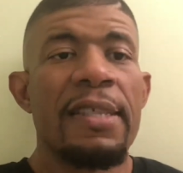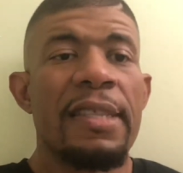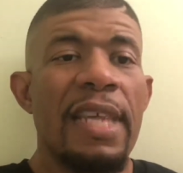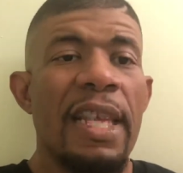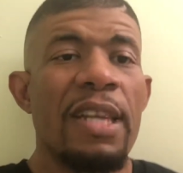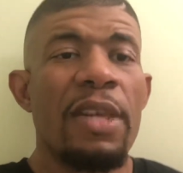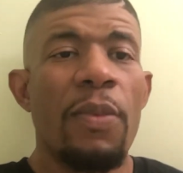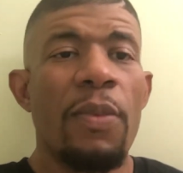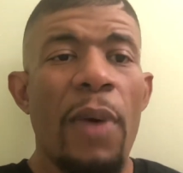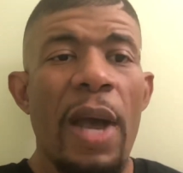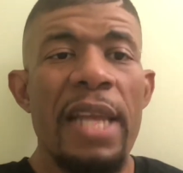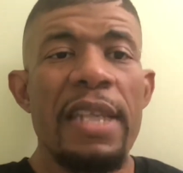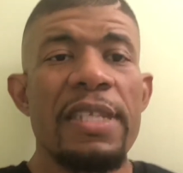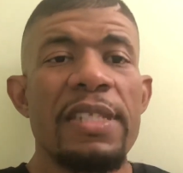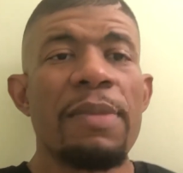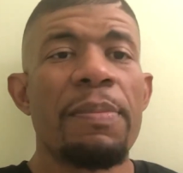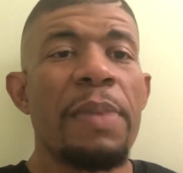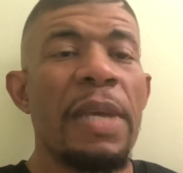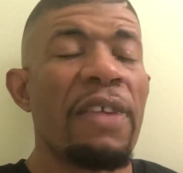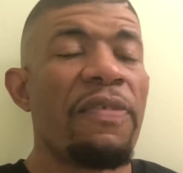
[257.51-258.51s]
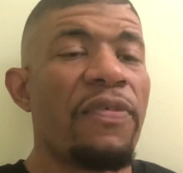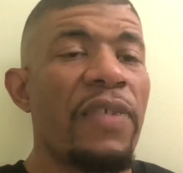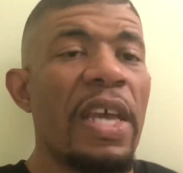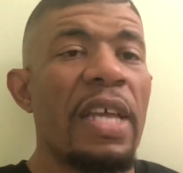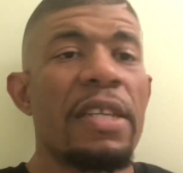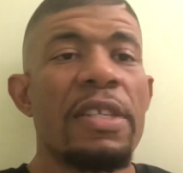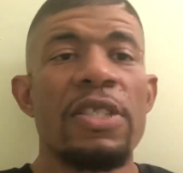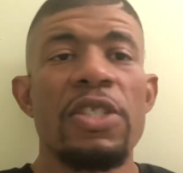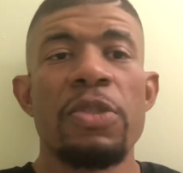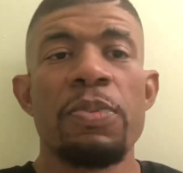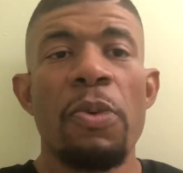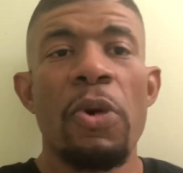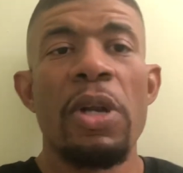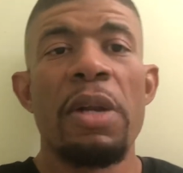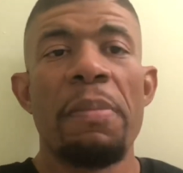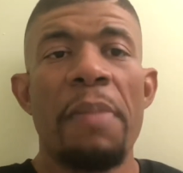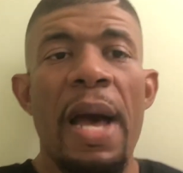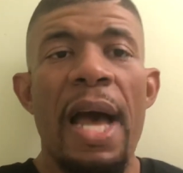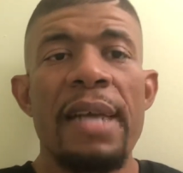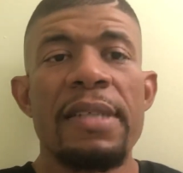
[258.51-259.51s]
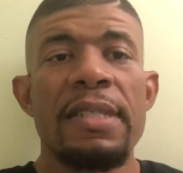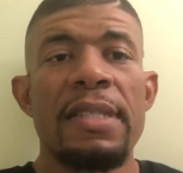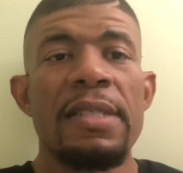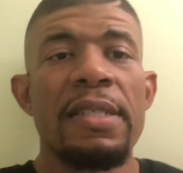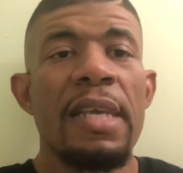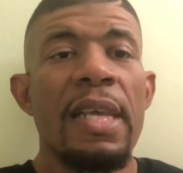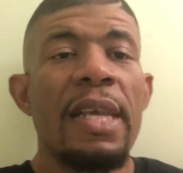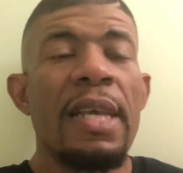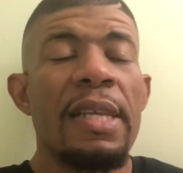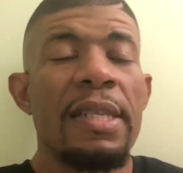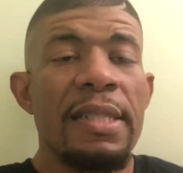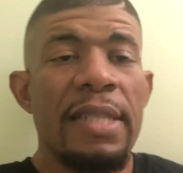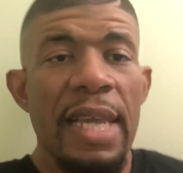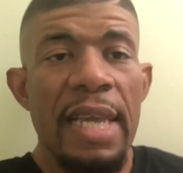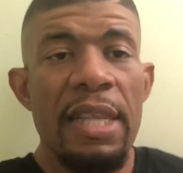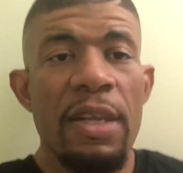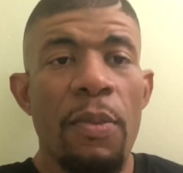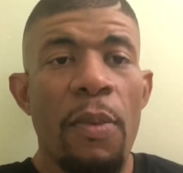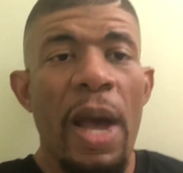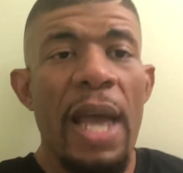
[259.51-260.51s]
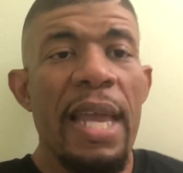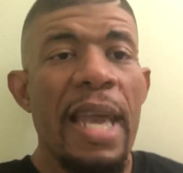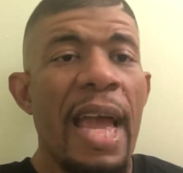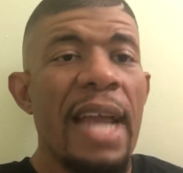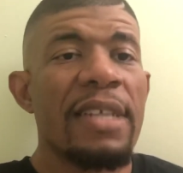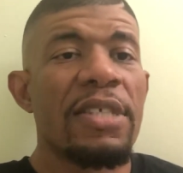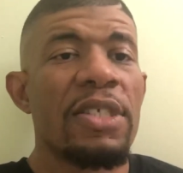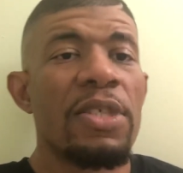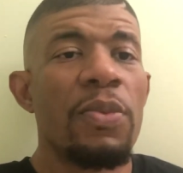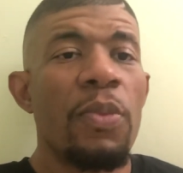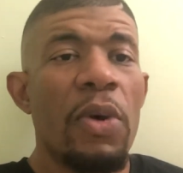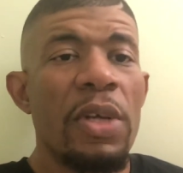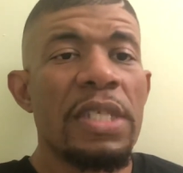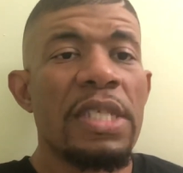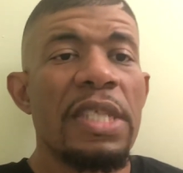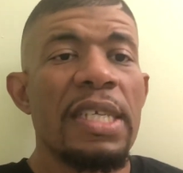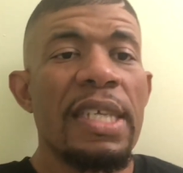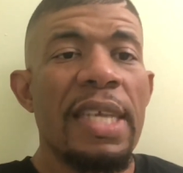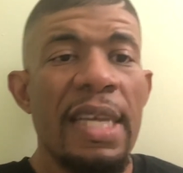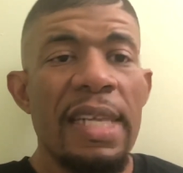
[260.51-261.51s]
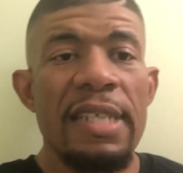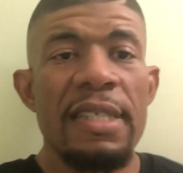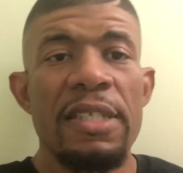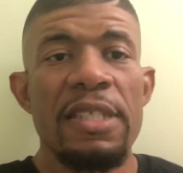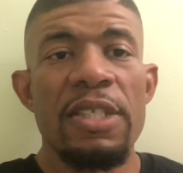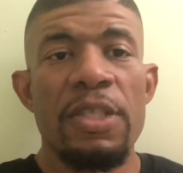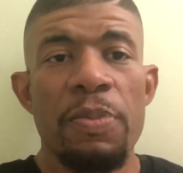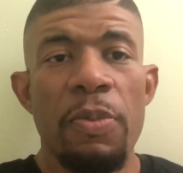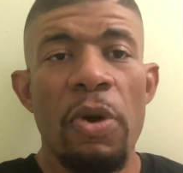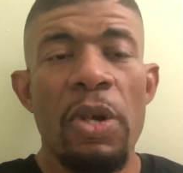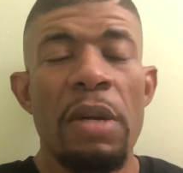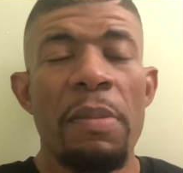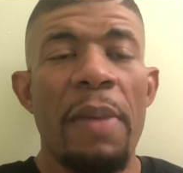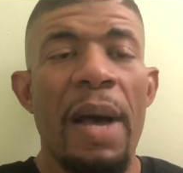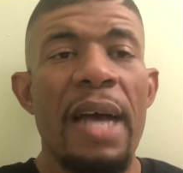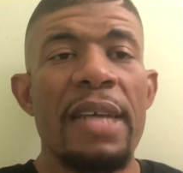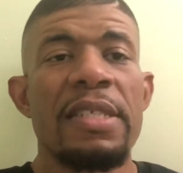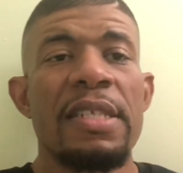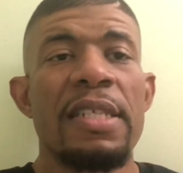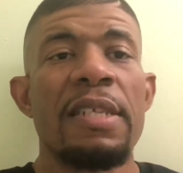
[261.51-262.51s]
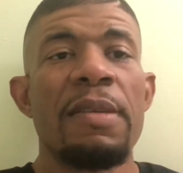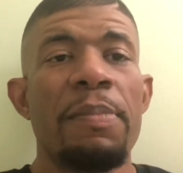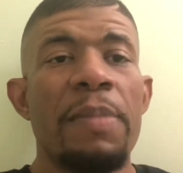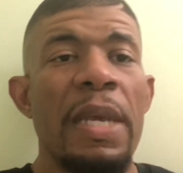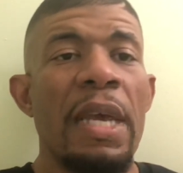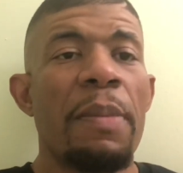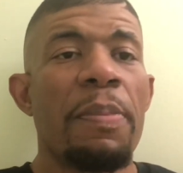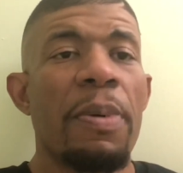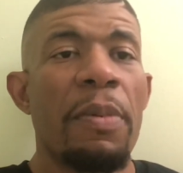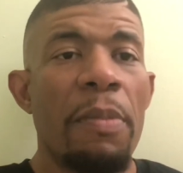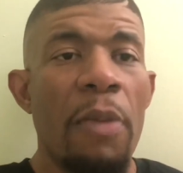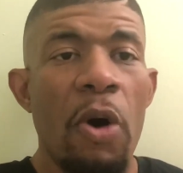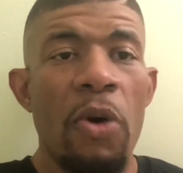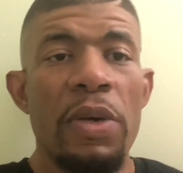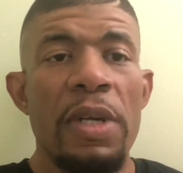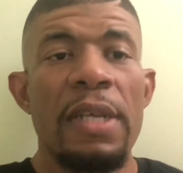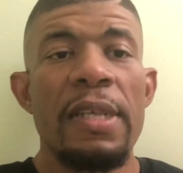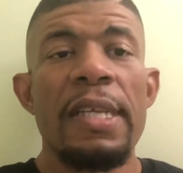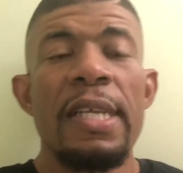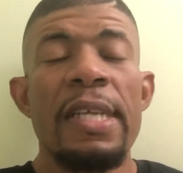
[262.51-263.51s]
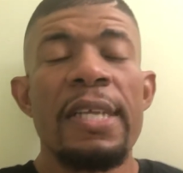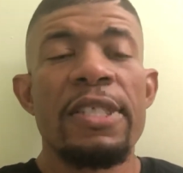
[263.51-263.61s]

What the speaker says: Dana White is a big fan of the sport of boxing. Dana White actually wants to get in the sport of boxing and be a promoter.